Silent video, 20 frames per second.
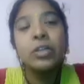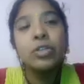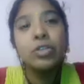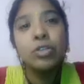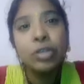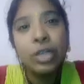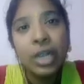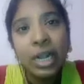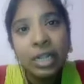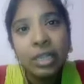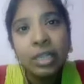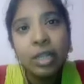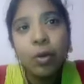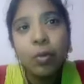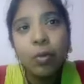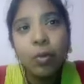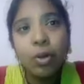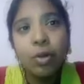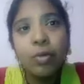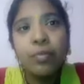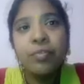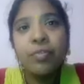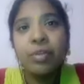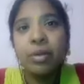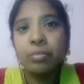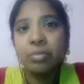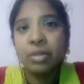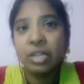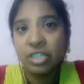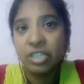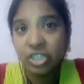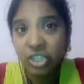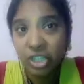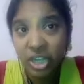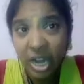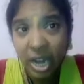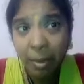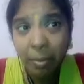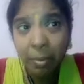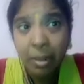To get the wool from the
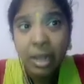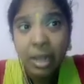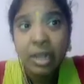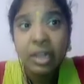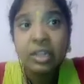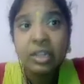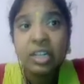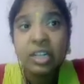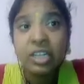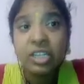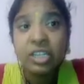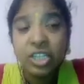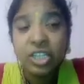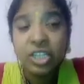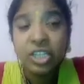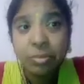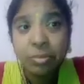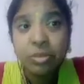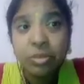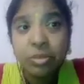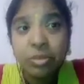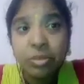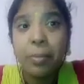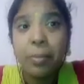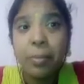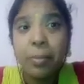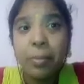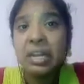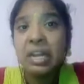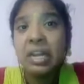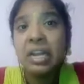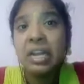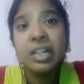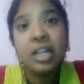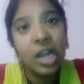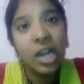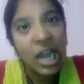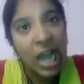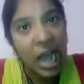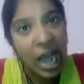sheep are maintained in the
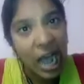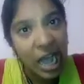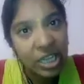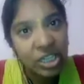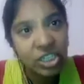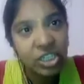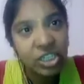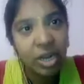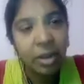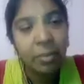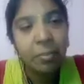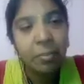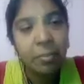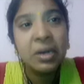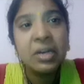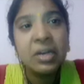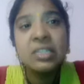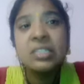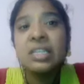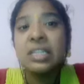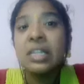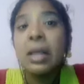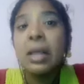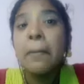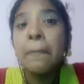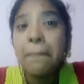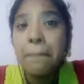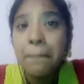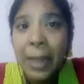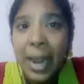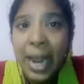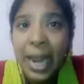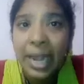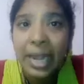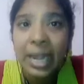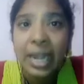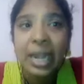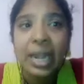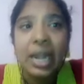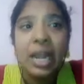large numbers in the
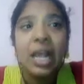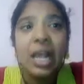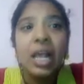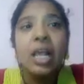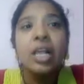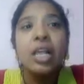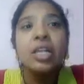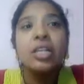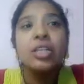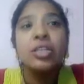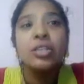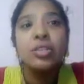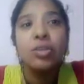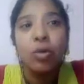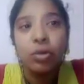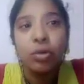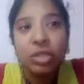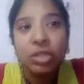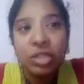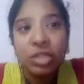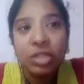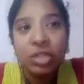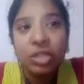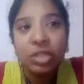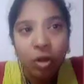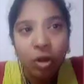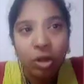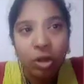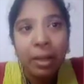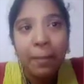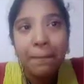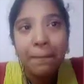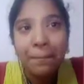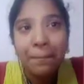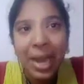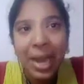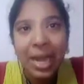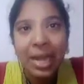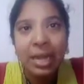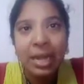pen. So this is called the
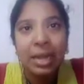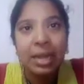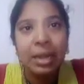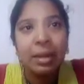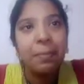pen.